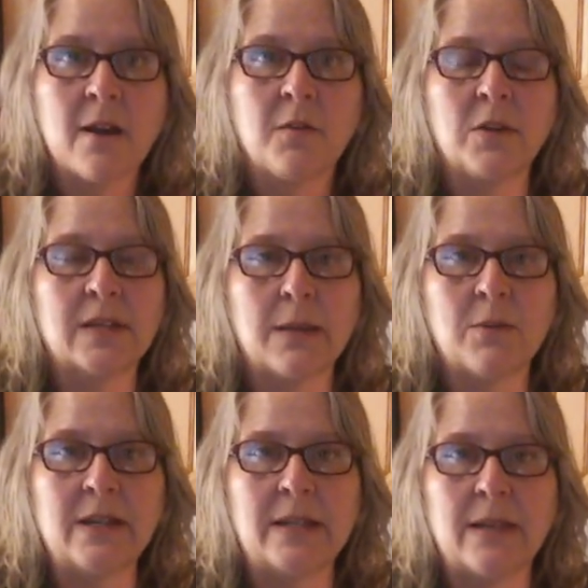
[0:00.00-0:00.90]
For some
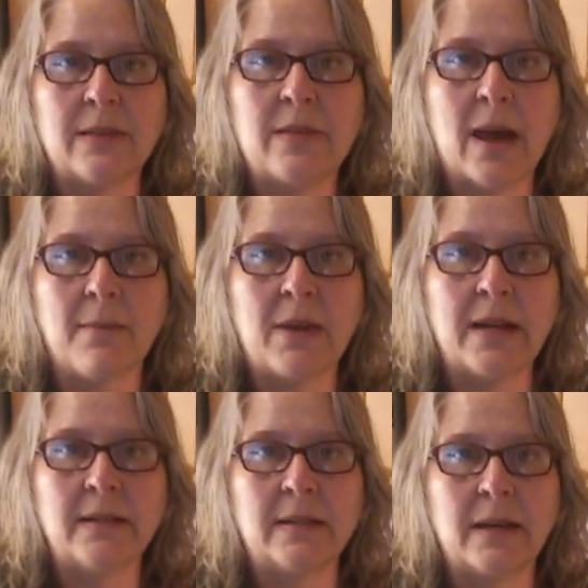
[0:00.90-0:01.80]
reason, that
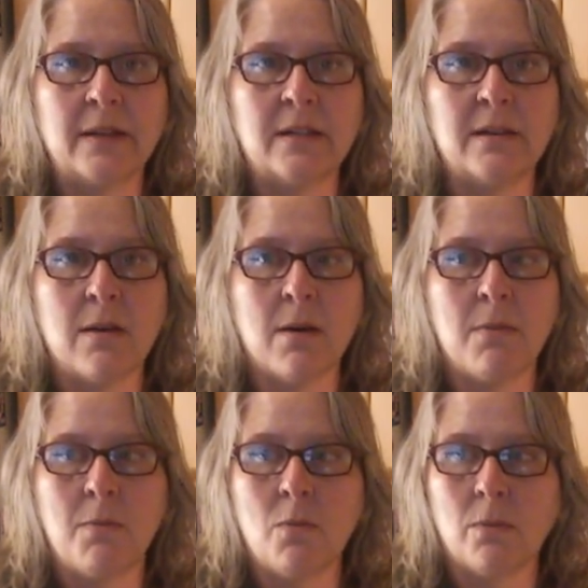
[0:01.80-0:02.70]
makes it
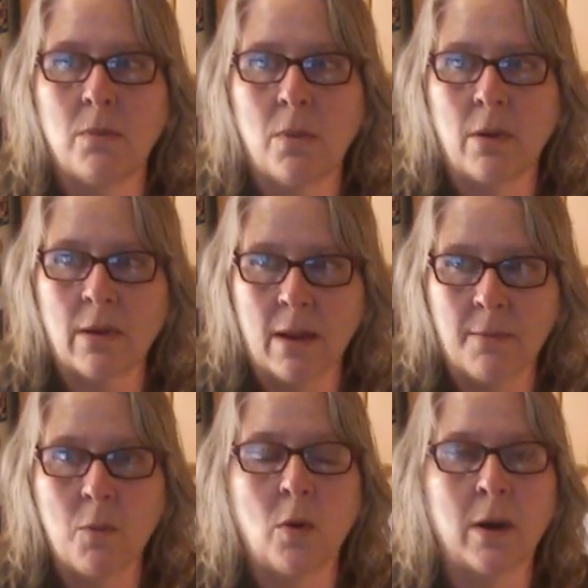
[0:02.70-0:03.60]

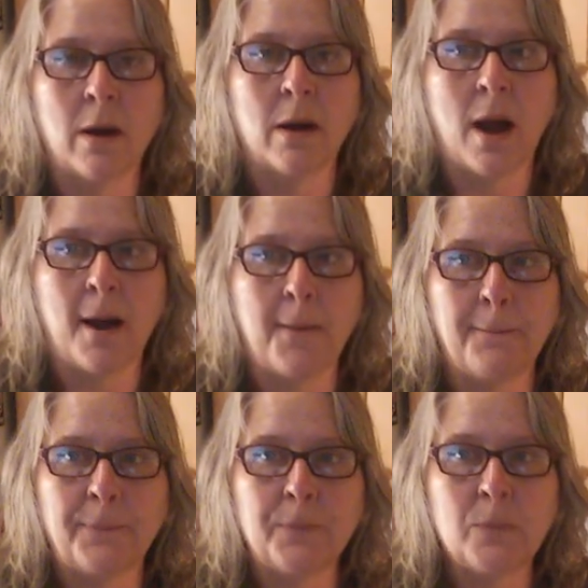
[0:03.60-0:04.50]
a more,
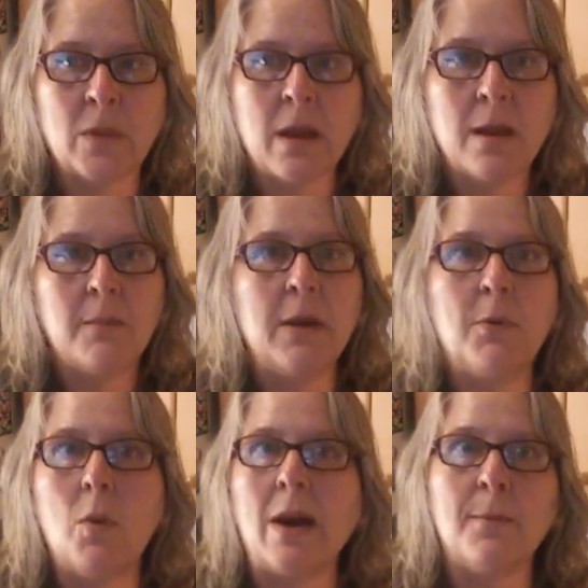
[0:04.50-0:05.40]

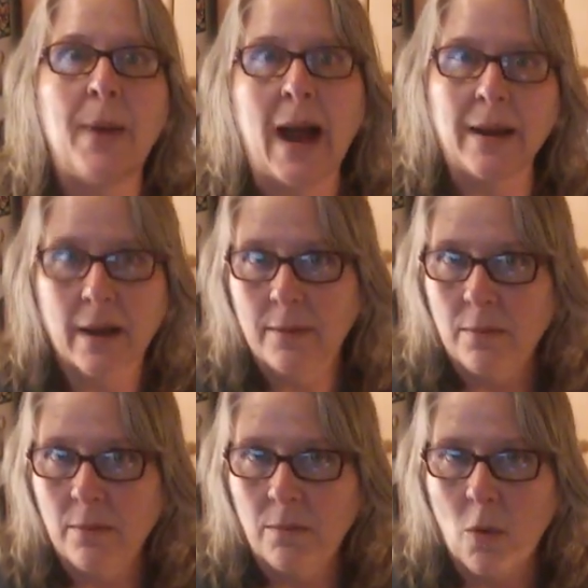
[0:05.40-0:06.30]
people want to buy it
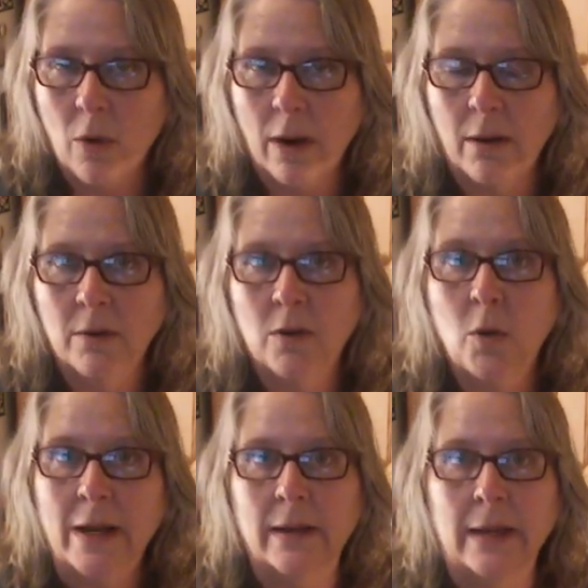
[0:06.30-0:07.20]
more
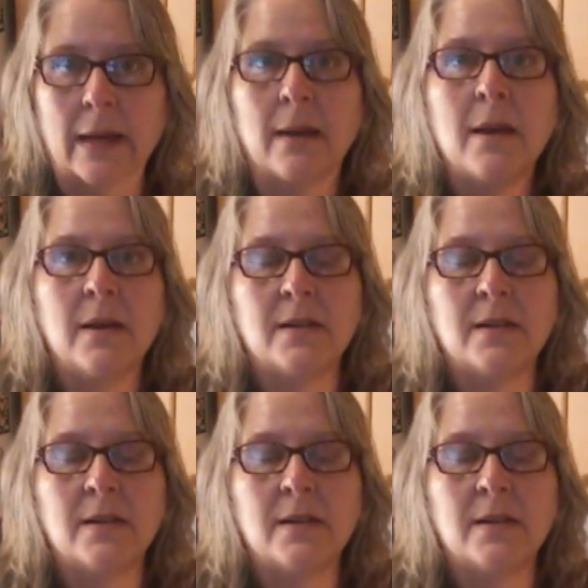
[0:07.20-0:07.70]
quickly.